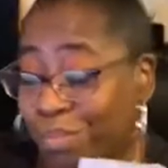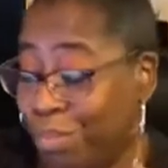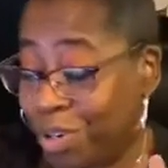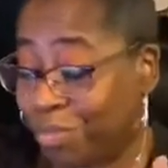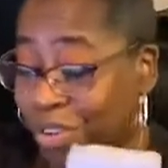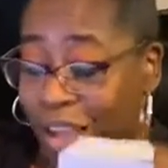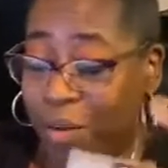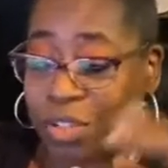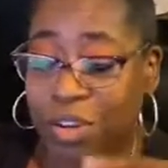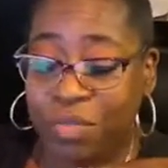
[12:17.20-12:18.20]
Butterfly
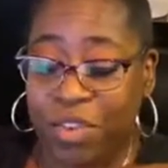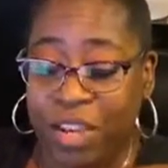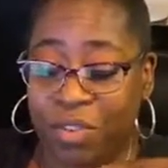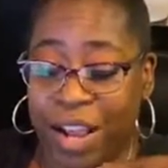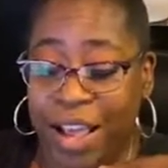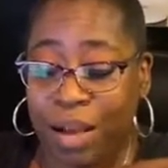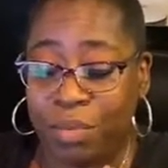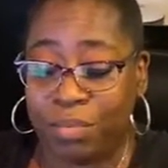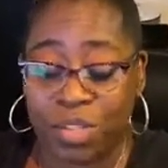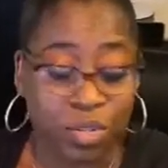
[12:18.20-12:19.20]
was her favorite
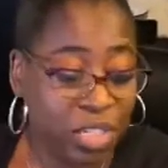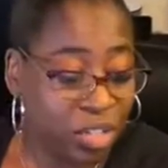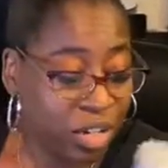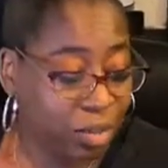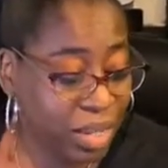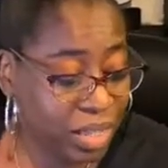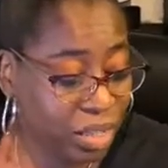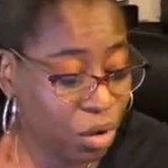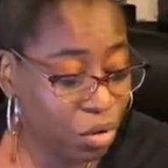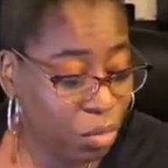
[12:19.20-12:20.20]
album, so it's going to play the
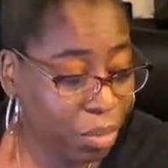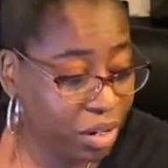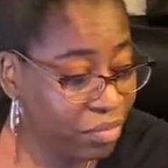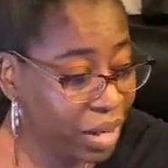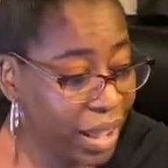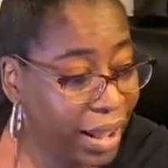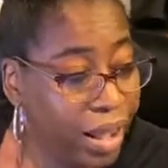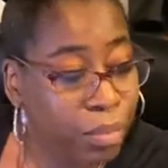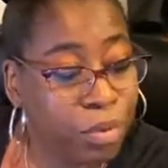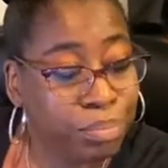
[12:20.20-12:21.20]
whole Butterfly
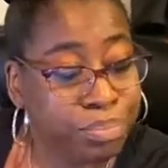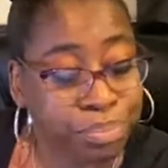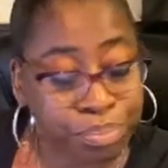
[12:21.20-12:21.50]
album.